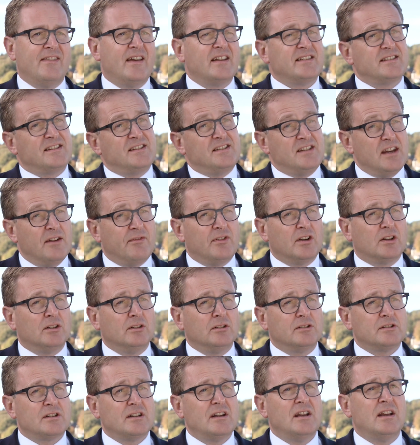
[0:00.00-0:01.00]
That's
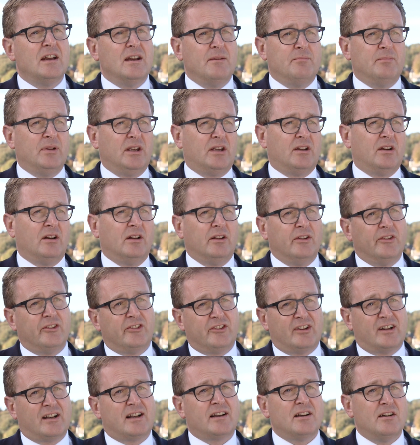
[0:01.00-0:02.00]
difficult
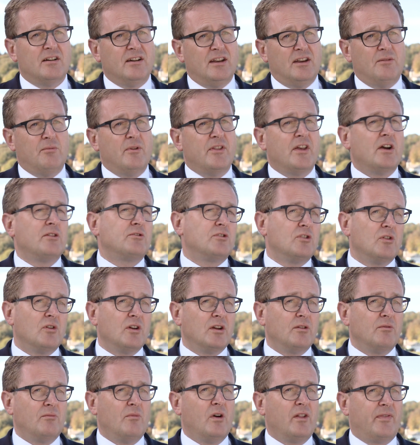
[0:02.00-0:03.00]
because clearly, without
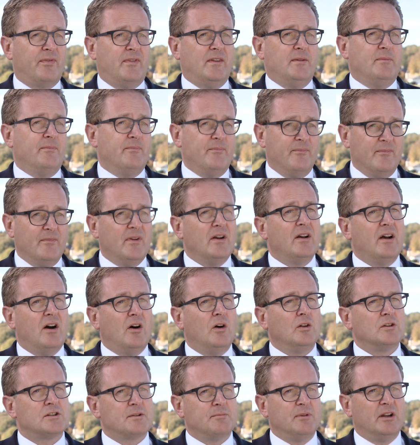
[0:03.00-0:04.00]
knowing what the
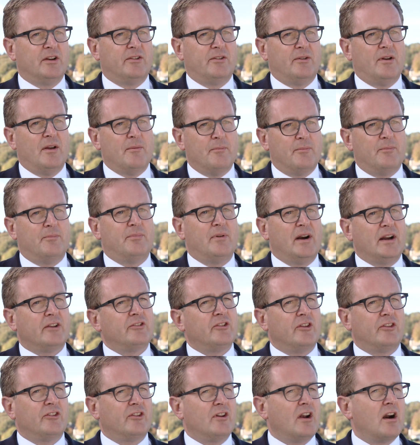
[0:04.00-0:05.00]
ultimate
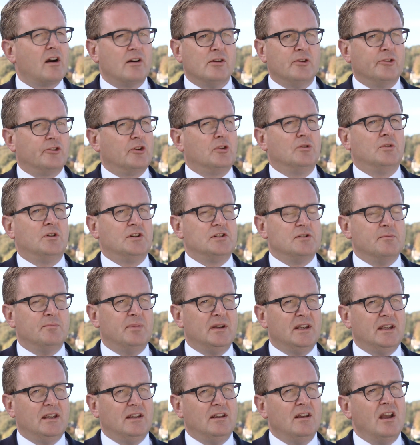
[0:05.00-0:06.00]
Brexit scenarios are going to
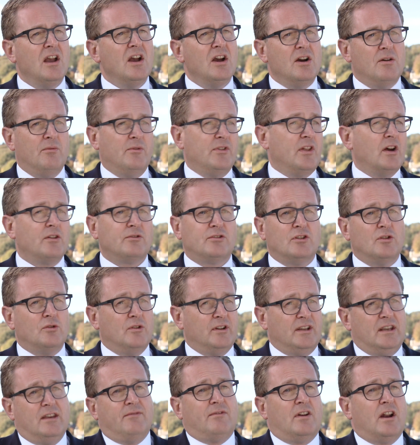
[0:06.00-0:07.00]
be, without
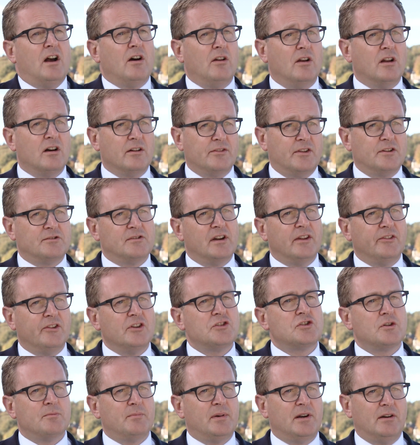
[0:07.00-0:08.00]
knowing even how long the
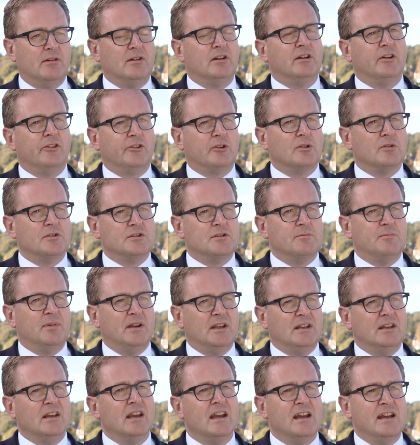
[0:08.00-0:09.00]
transition period is going to
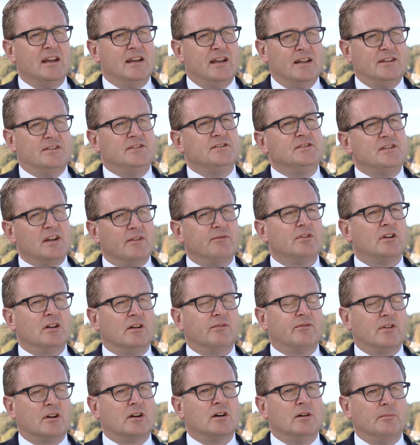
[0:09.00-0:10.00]
be, it's
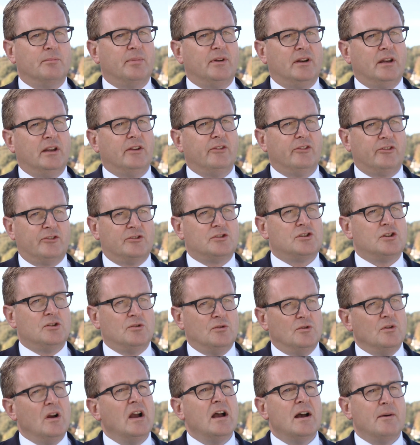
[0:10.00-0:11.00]
difficult for companies
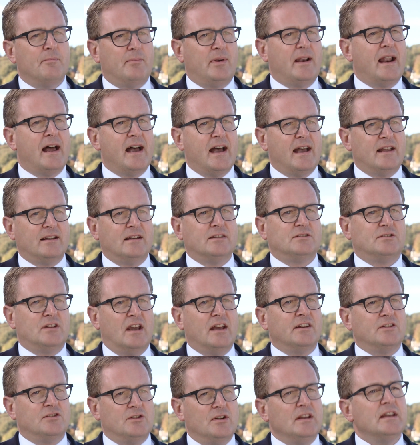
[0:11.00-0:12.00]
to plan
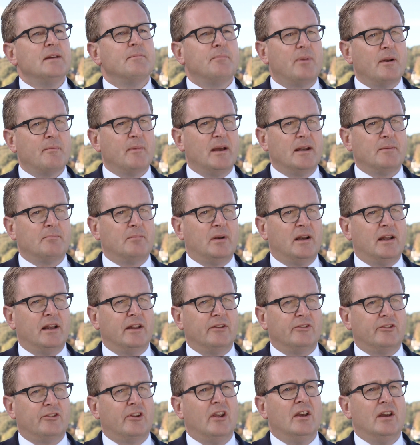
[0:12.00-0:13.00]
and to implement
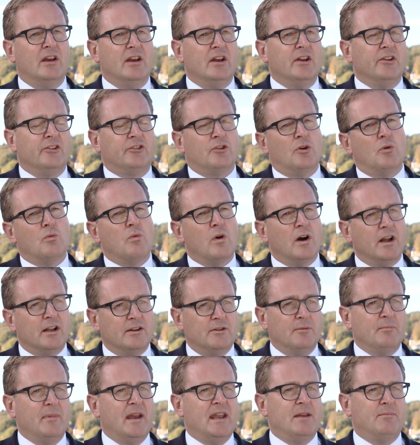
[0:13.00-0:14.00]
plans. So
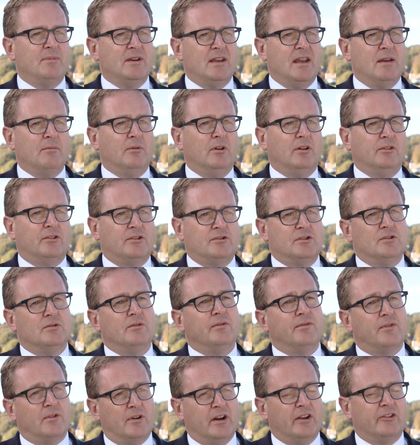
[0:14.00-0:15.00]
while you may be able
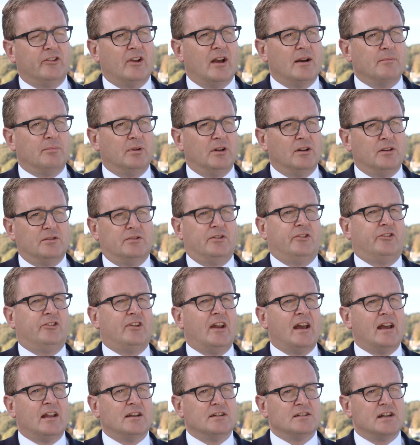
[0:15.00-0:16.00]
to, for example,
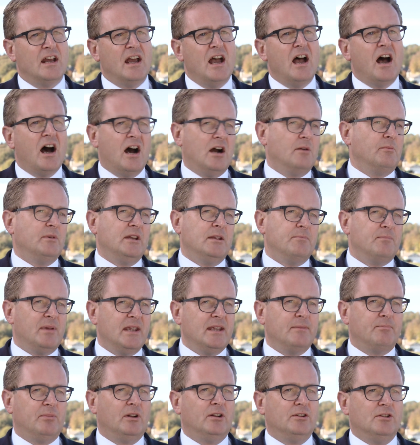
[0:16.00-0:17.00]
understand how many
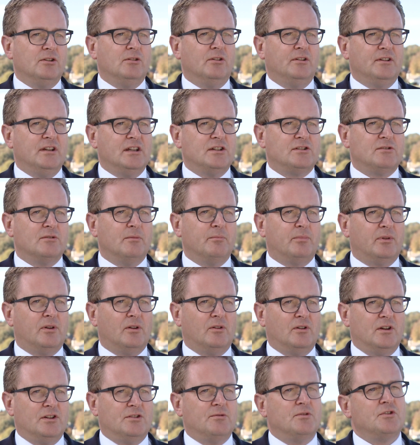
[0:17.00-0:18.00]
people you'll need to
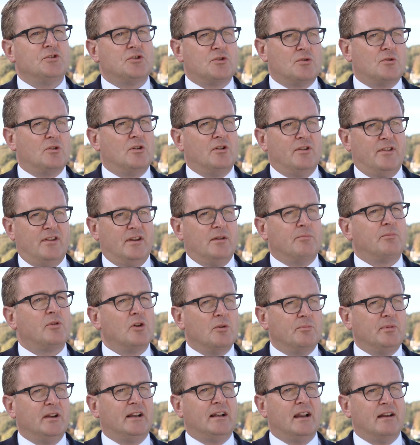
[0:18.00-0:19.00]
employ to ensure the
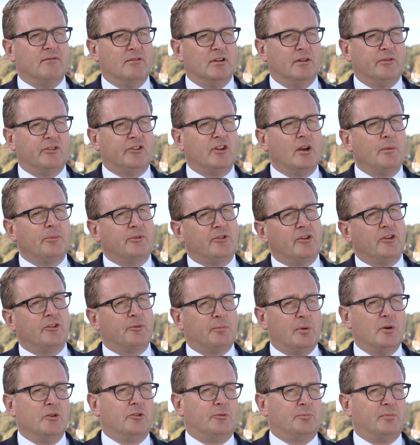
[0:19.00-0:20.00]
appropriate level of
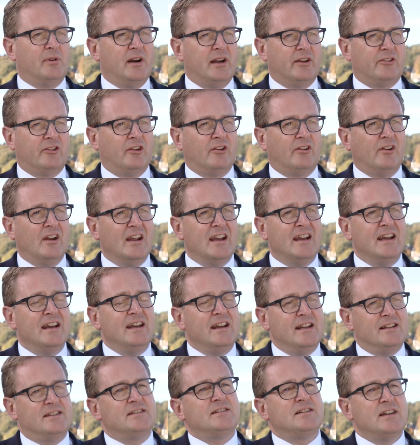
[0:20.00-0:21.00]
substance post-Brexit,
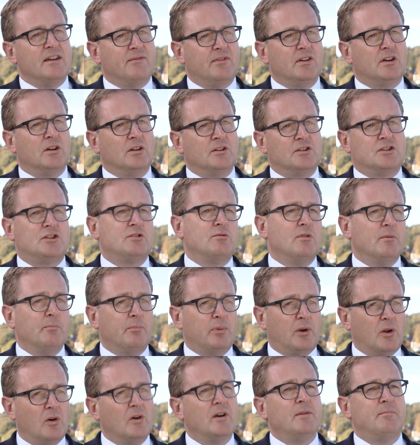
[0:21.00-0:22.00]
it's difficult to
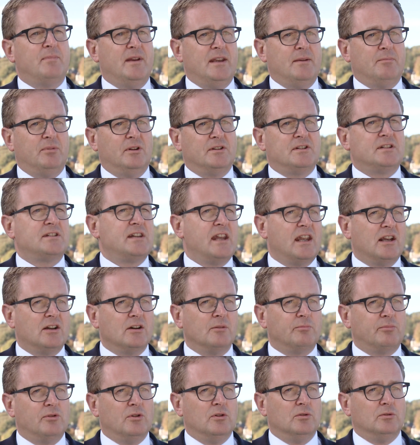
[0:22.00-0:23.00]
employ people to
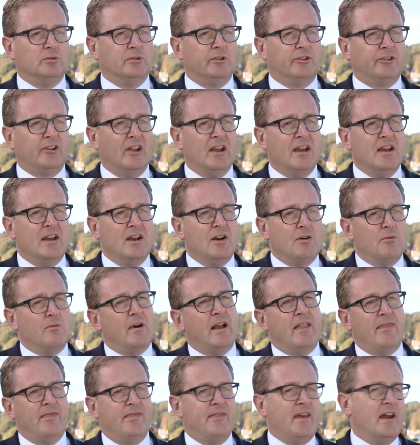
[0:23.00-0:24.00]
take up roles
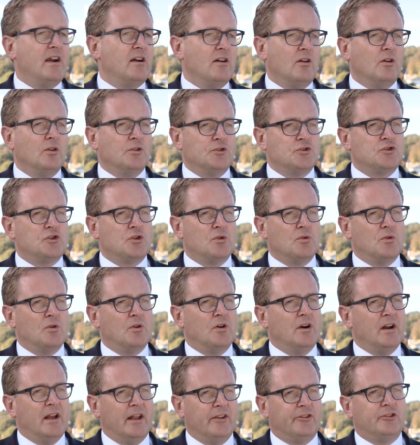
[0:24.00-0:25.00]
when they're
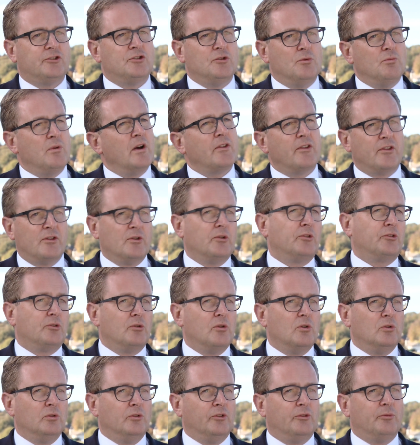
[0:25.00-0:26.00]
unsure as to whether those
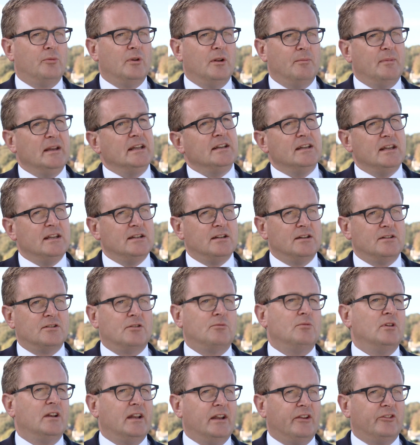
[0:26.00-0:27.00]
roles will be needed
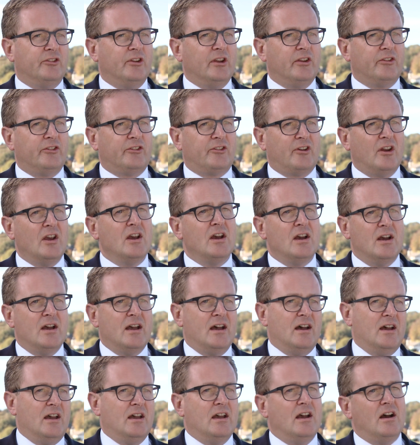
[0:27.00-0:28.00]
or will exist,
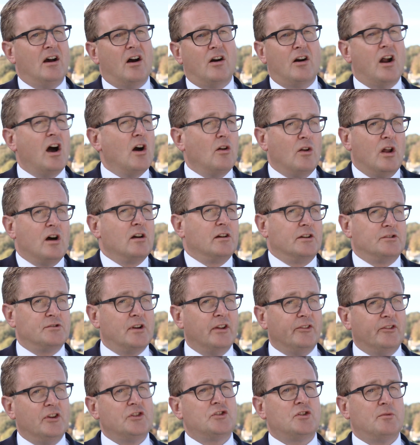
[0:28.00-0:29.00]
or how long a
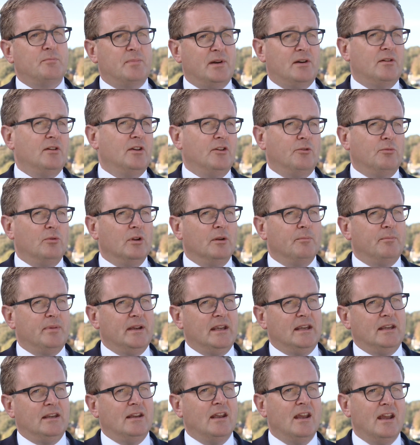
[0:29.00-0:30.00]
transition period will
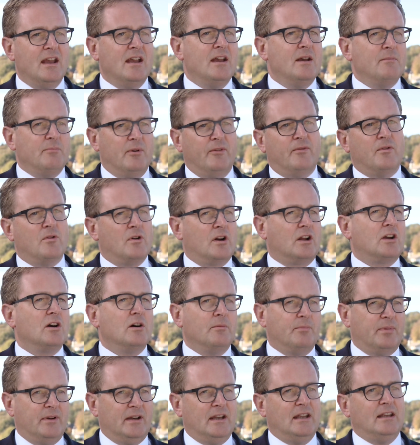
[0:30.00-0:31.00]
be before a
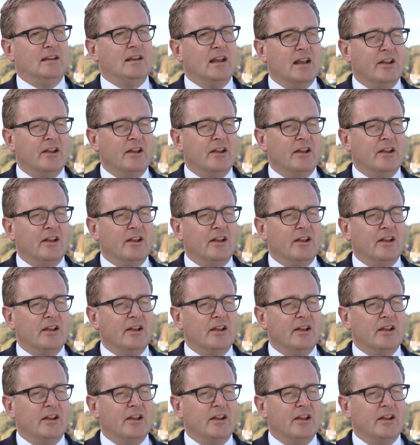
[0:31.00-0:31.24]
company